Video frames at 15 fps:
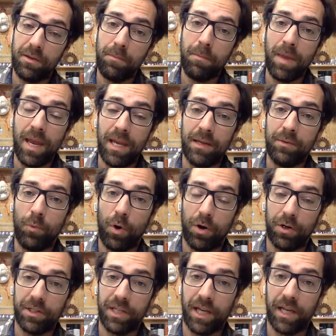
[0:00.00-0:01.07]
main
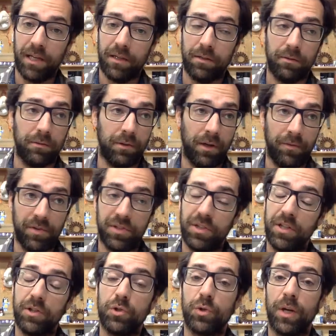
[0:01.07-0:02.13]
water tank,
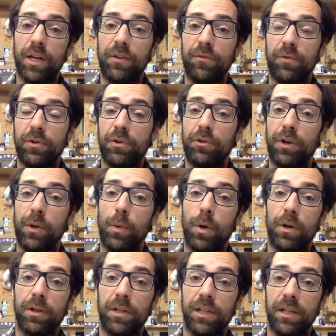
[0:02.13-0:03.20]
obviously a drain for your gray
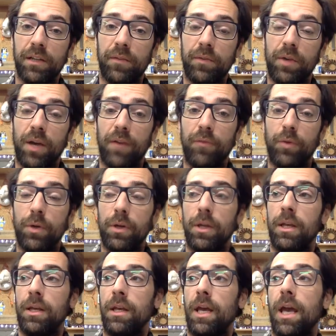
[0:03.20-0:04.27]
water tank if you have one,
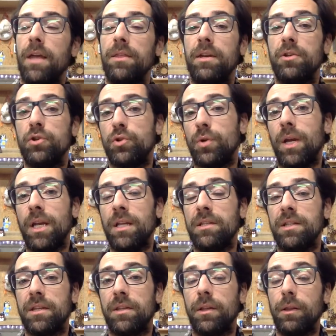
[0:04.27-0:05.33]
and then drains
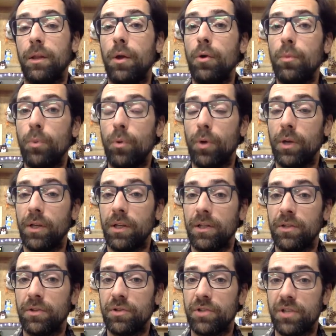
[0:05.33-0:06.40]
at the low point in
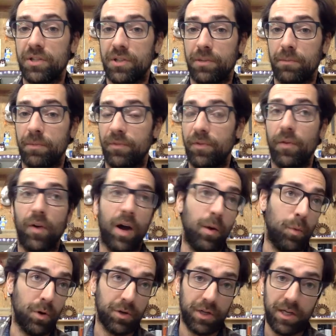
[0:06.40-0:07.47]
your system. If you have a hot
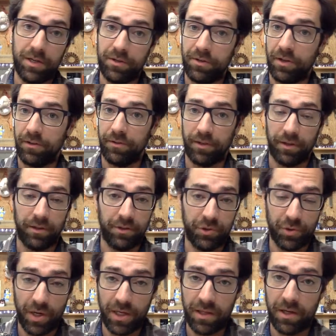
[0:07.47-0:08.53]
water heater, a
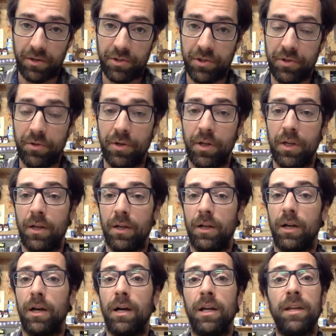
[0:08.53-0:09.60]
drain there too.
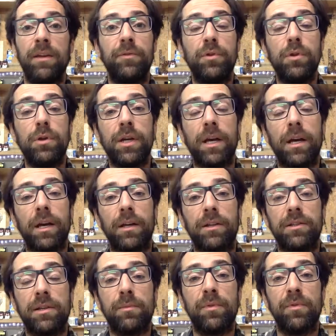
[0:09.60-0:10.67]
And if you look at
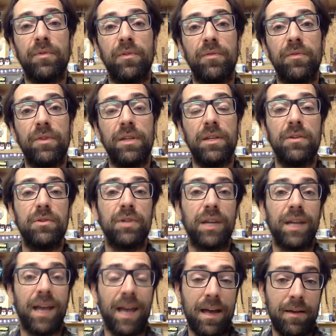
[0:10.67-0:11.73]
some of the videos I
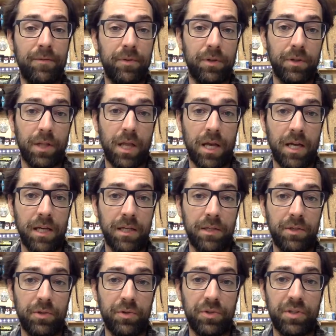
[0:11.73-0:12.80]
have online,
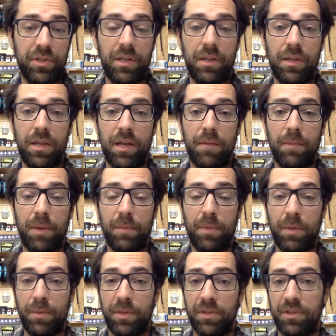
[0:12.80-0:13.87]
you'll see that my
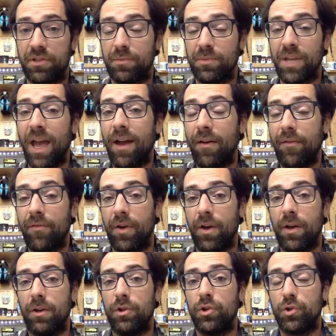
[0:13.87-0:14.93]
plumbing systems have
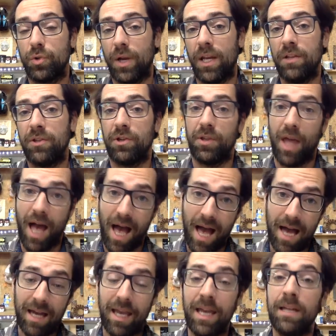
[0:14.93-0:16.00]
drains on the
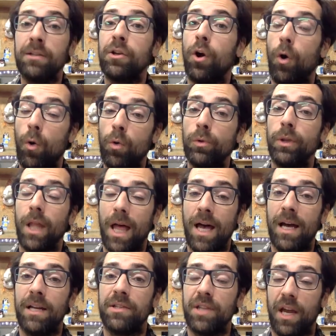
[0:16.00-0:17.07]
hot and cold
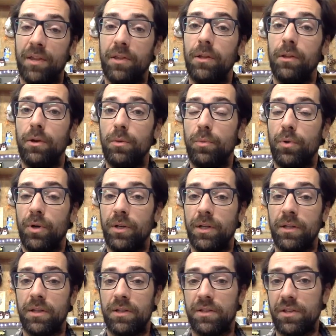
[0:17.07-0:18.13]
lines at the low point
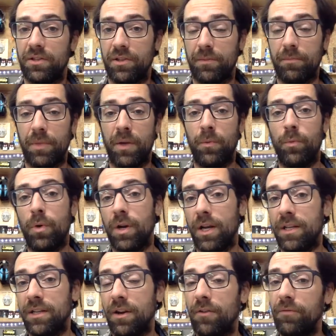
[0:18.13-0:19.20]
in the system. And what I
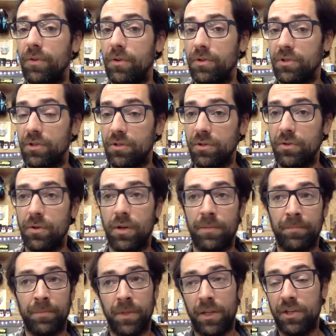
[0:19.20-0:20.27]
tell folks to do
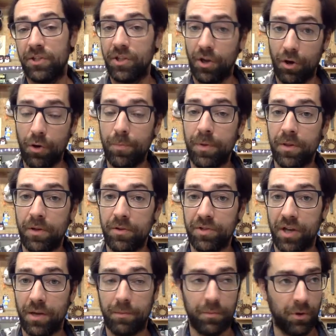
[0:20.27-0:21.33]
is to open those
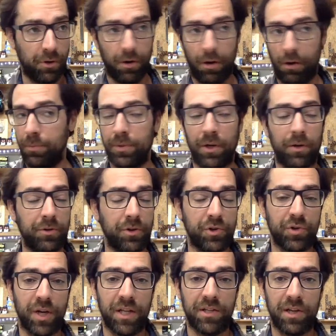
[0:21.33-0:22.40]
up, open all your
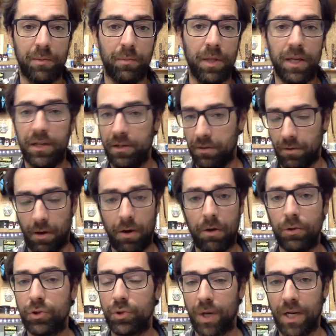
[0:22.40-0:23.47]
drains up, let it
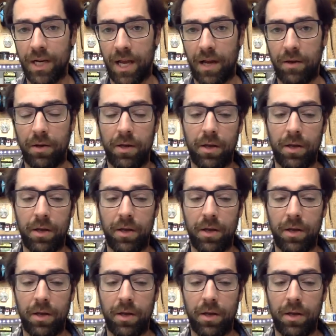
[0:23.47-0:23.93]
all drain out.